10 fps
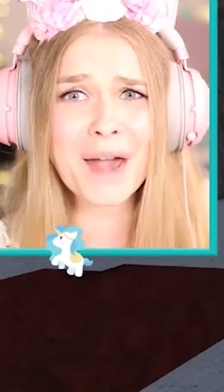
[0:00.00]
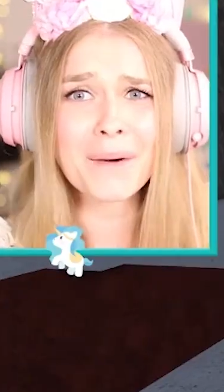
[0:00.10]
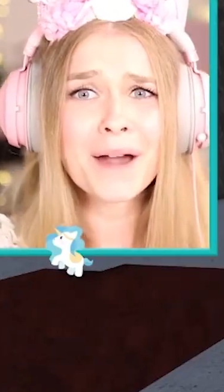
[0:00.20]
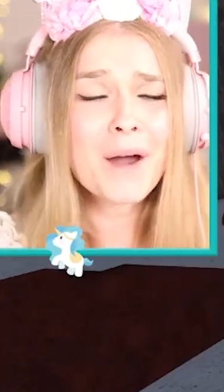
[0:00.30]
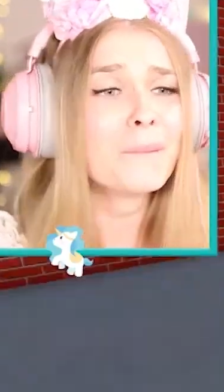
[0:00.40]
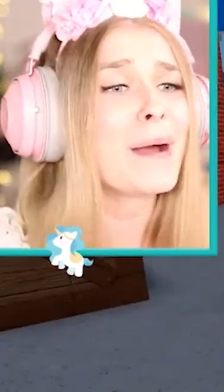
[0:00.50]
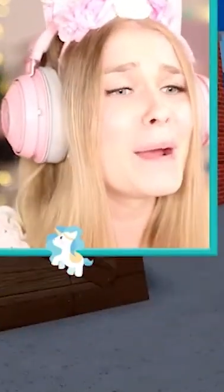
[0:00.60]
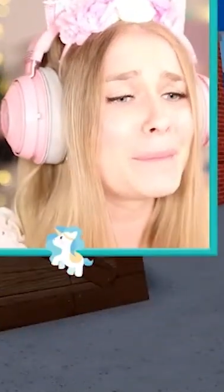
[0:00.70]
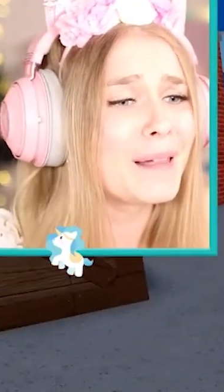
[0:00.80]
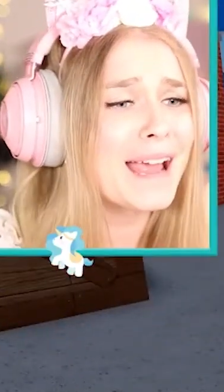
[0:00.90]
US.
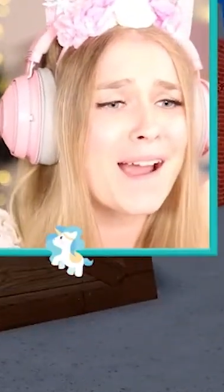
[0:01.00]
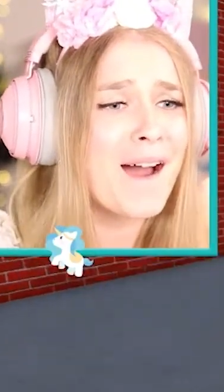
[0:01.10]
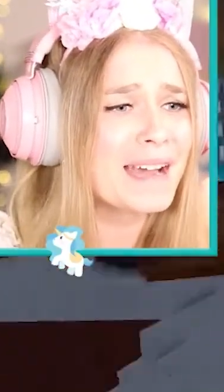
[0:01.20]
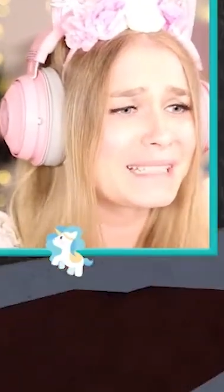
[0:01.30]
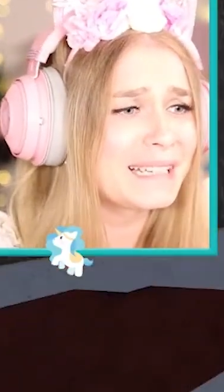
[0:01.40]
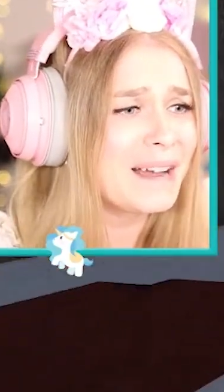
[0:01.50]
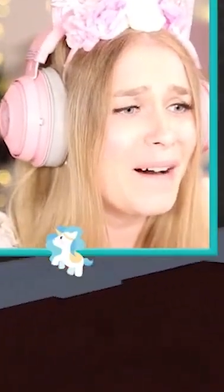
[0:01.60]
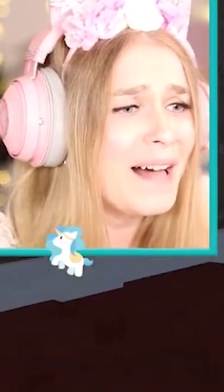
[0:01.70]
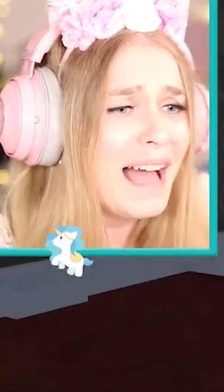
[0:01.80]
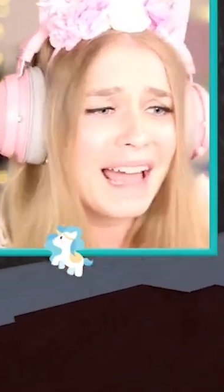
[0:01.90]
However, this is
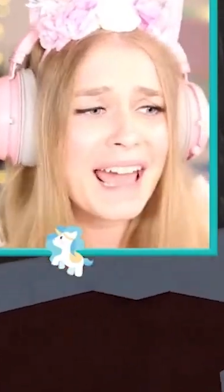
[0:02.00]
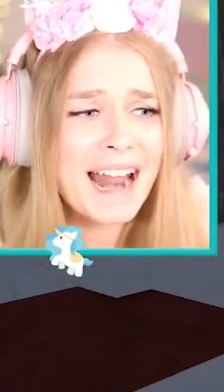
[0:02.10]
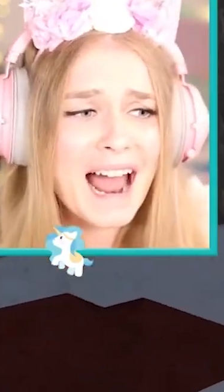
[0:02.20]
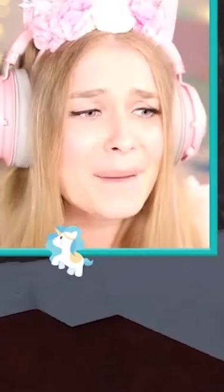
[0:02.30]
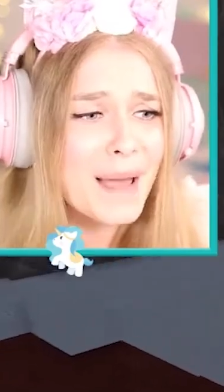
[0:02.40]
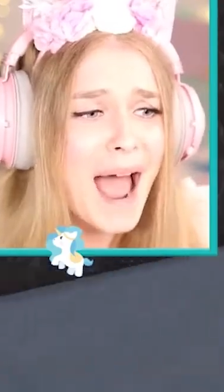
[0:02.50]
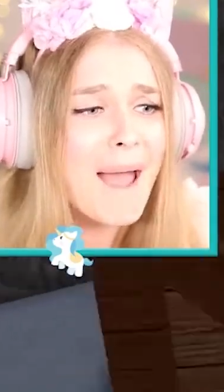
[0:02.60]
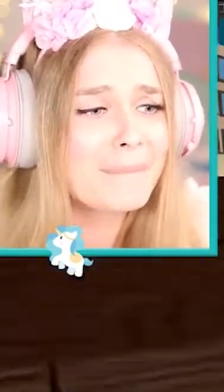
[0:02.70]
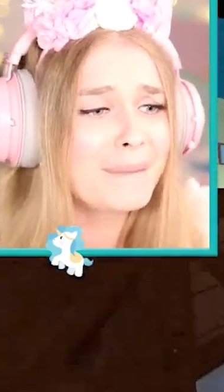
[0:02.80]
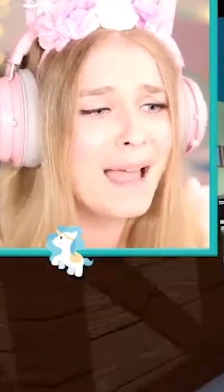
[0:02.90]
not true.
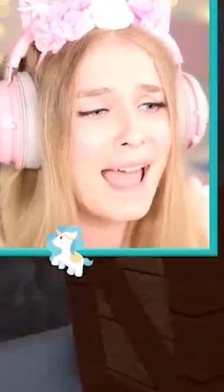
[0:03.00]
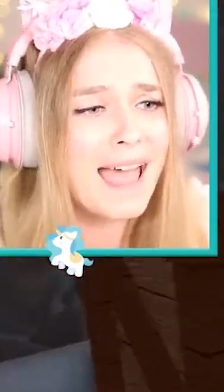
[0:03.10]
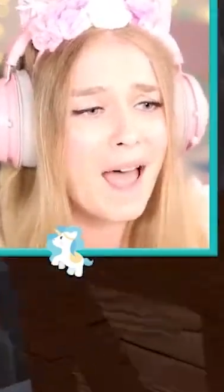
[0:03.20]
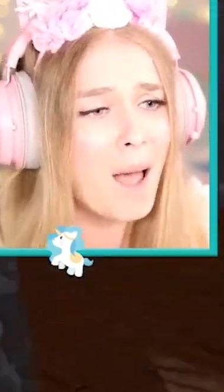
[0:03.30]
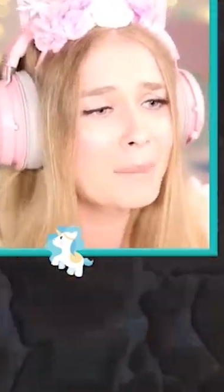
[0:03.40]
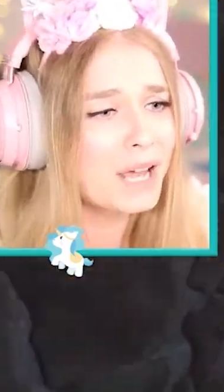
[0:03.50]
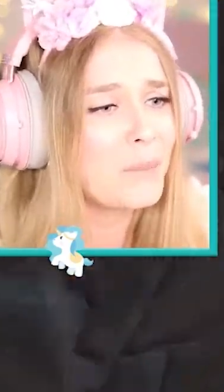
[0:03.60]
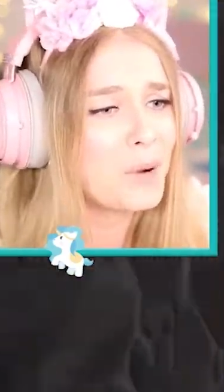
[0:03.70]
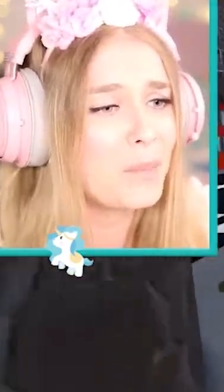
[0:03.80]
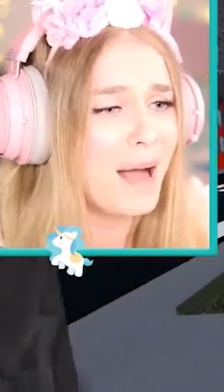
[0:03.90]
Sanna is originally
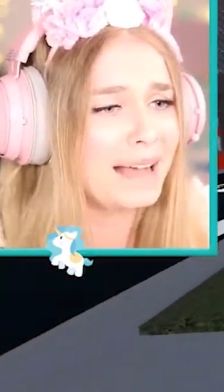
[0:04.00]
from